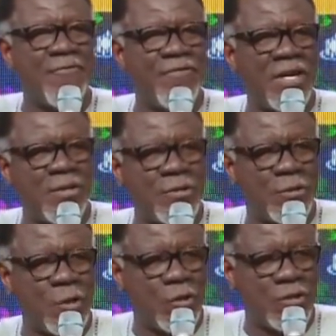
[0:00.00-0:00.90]
by
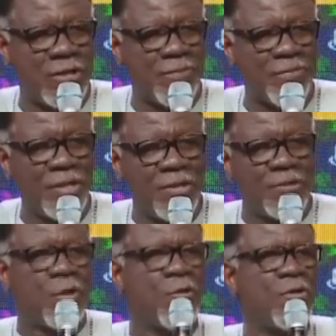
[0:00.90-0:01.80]
Pharaoh's daughter.
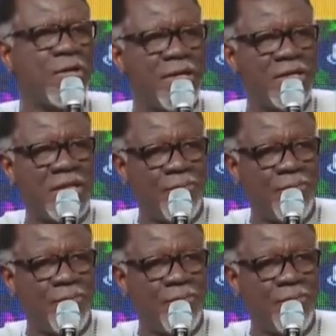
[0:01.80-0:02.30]
So